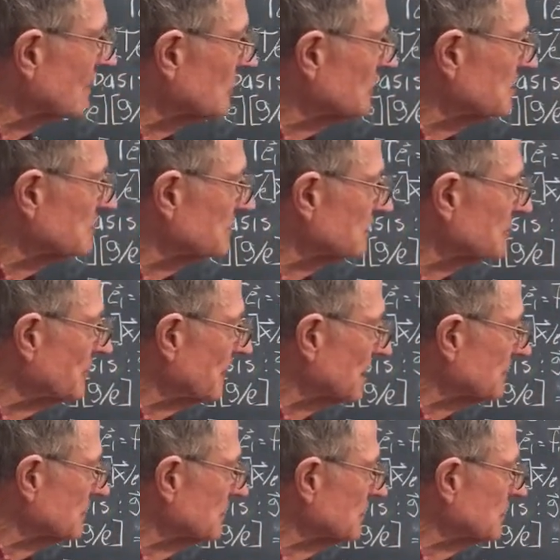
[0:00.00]
with
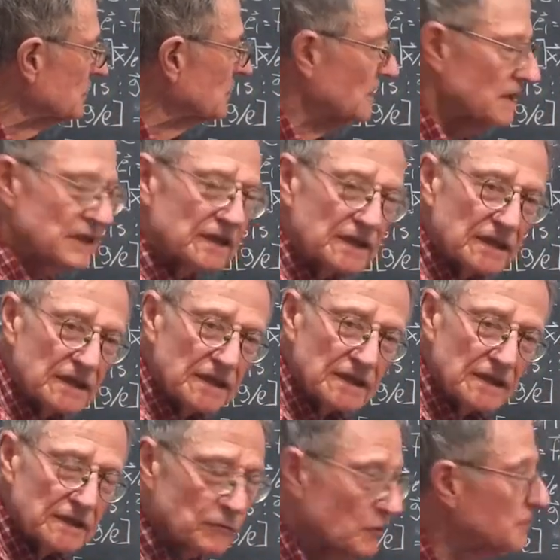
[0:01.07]
respect to
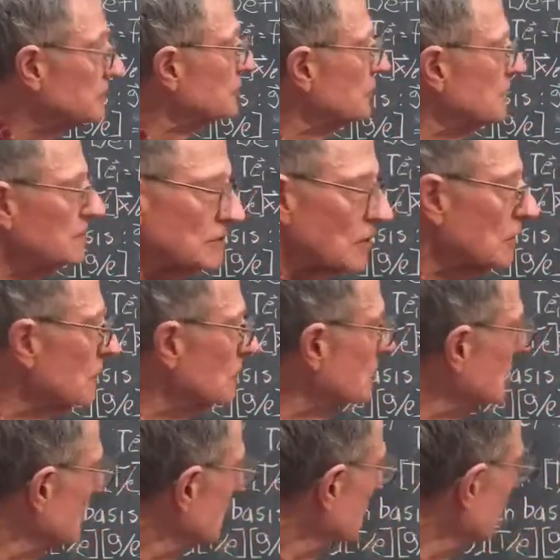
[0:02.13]
E, which we know